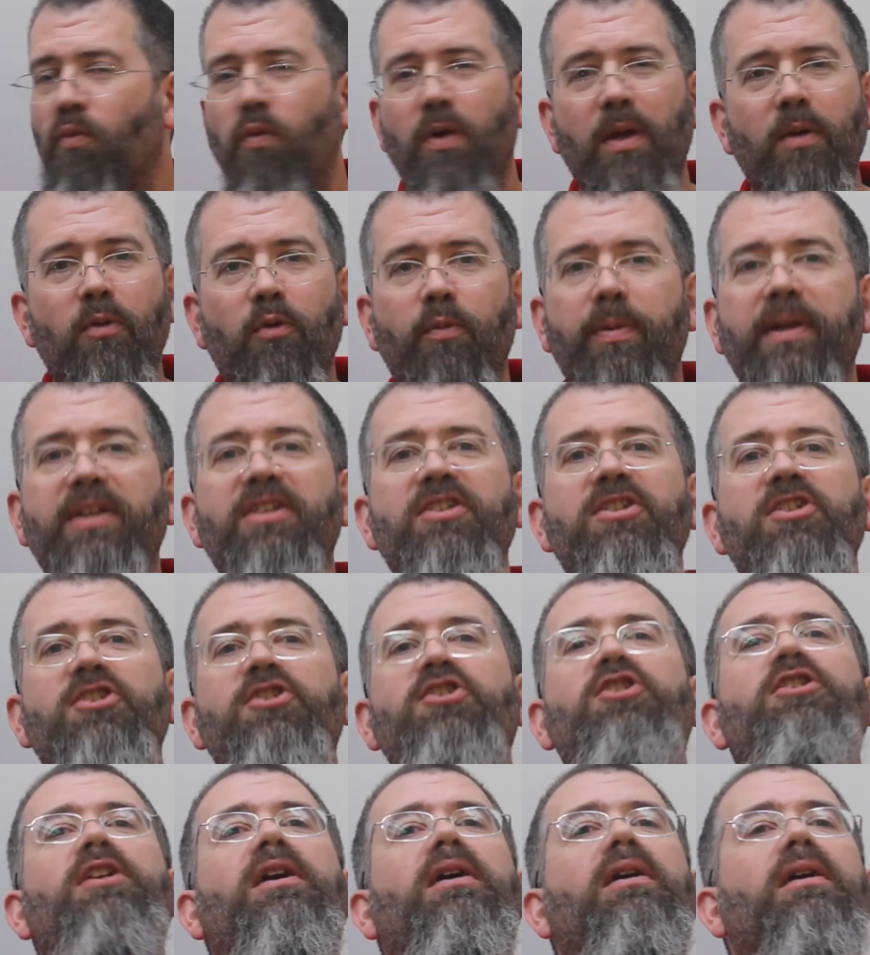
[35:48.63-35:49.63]
we will be
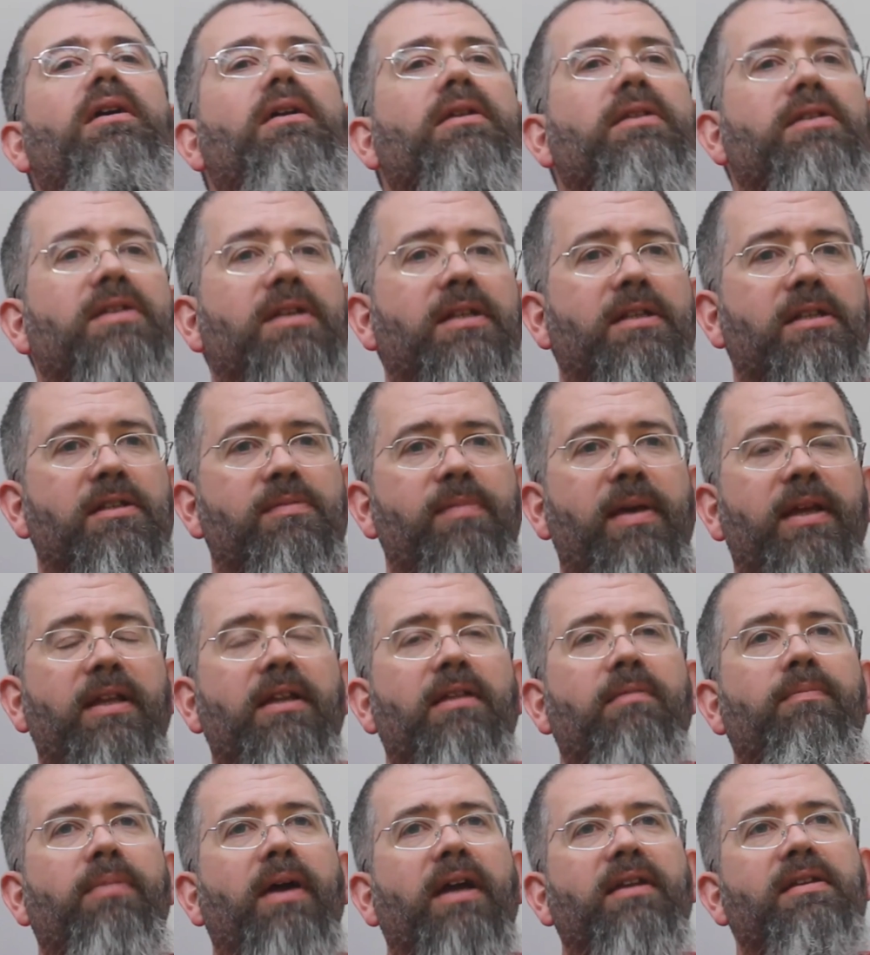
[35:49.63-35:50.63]
starting to make
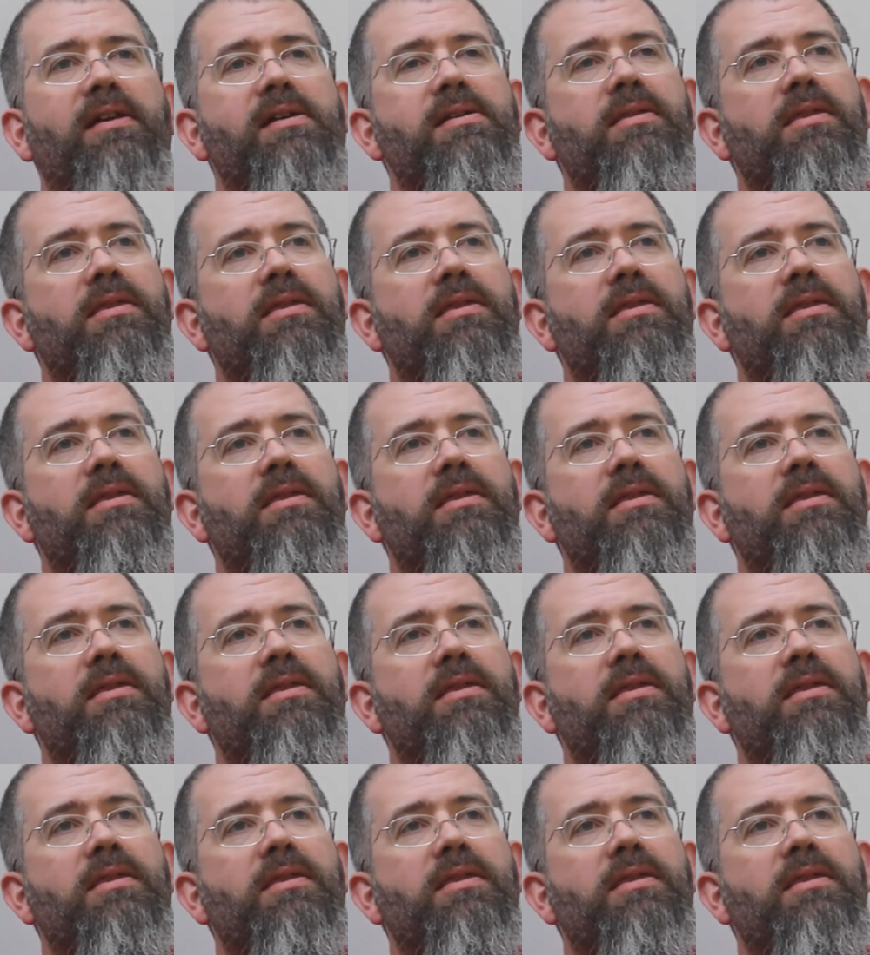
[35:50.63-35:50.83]
an impact.